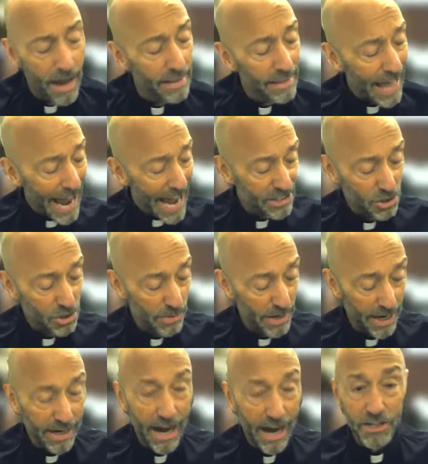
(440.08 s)
Last
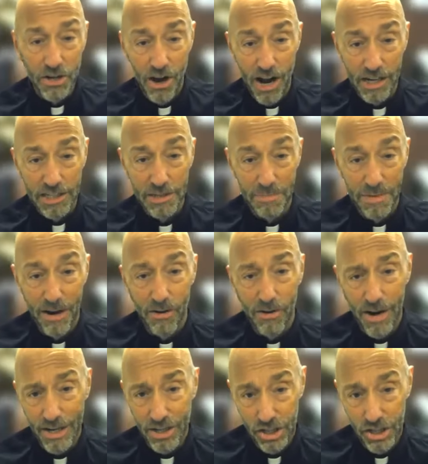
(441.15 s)
week, I